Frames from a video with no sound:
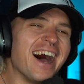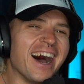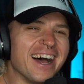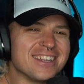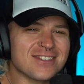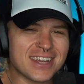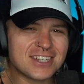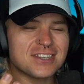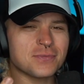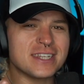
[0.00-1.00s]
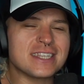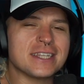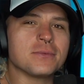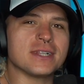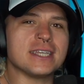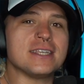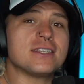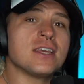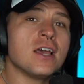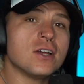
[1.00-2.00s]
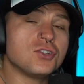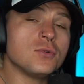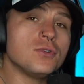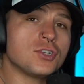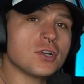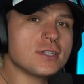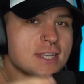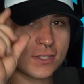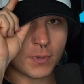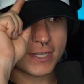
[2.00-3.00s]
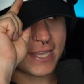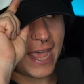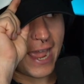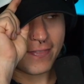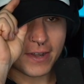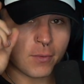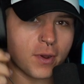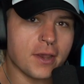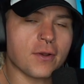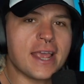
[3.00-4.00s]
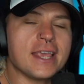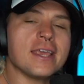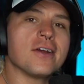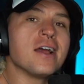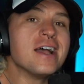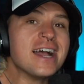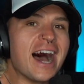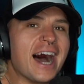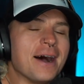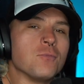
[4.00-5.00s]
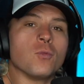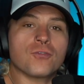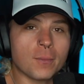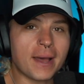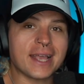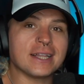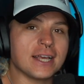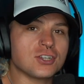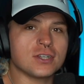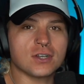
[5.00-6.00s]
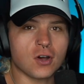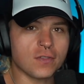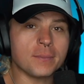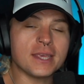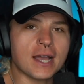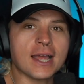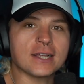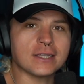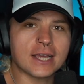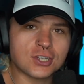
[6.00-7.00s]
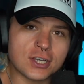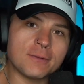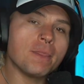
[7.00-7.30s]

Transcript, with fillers: uh, so I just recently released two new shirts as well as a hat that I'm wearing right here um, from my collection called the Be Kind Collection.